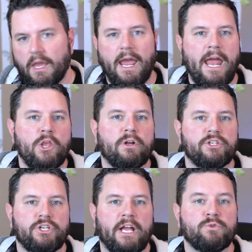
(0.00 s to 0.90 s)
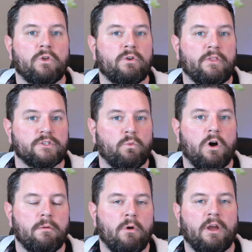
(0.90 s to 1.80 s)
And you can change whether or not there's a
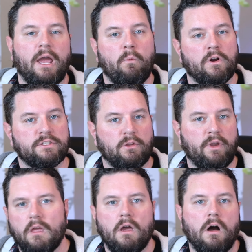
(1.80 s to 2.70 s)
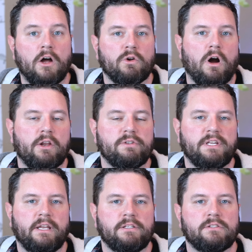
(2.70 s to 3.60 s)
watermark and where it's located. Under audio
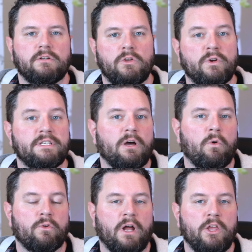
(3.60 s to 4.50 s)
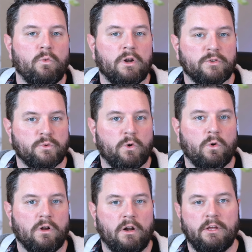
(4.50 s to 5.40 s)
settings, you can tell whether or not you want it to
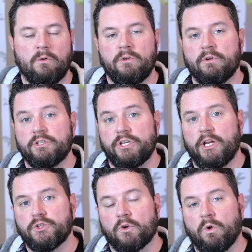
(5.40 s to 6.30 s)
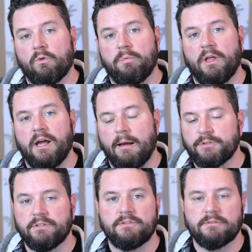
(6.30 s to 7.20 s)
record audio. You can change your quick reply
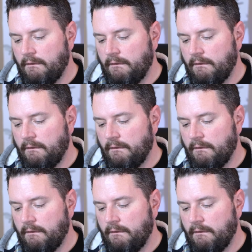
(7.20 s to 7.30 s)
options.